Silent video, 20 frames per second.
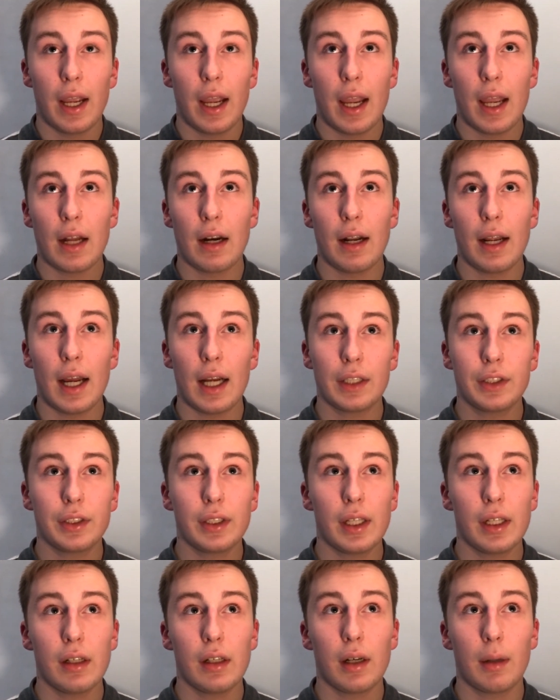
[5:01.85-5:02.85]
and I
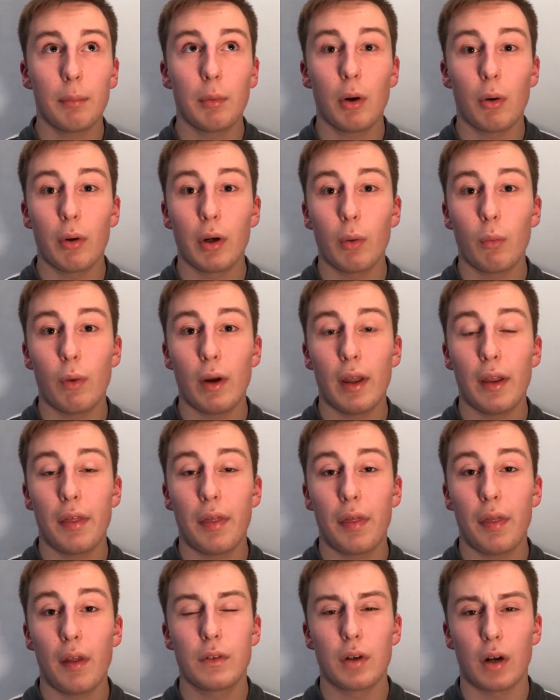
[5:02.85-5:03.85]
actually ended up going
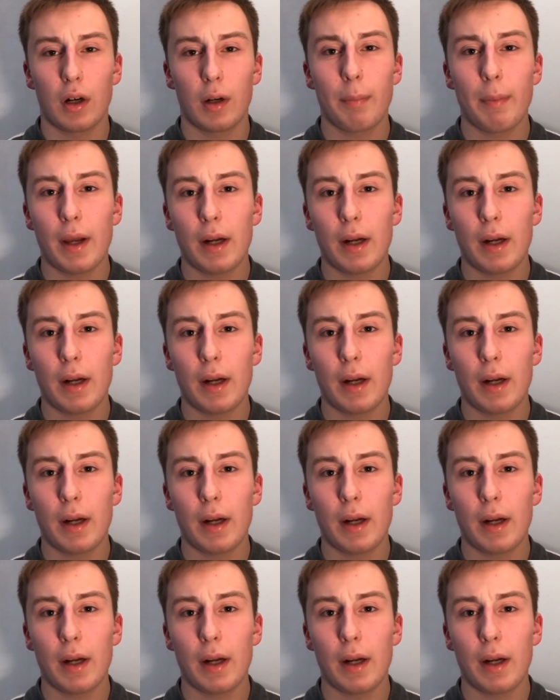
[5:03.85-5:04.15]
with dark